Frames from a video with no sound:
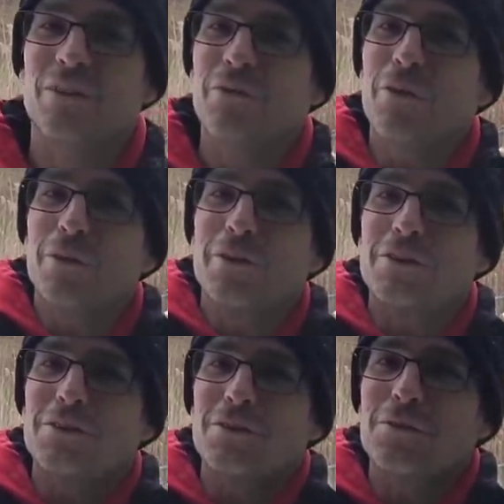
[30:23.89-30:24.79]
Grow our
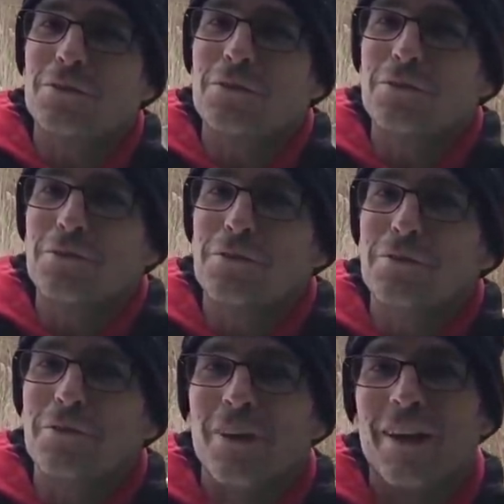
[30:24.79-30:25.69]
social
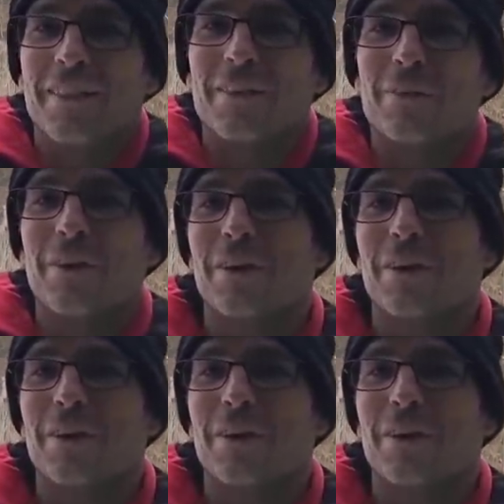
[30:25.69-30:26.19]
circle. I think we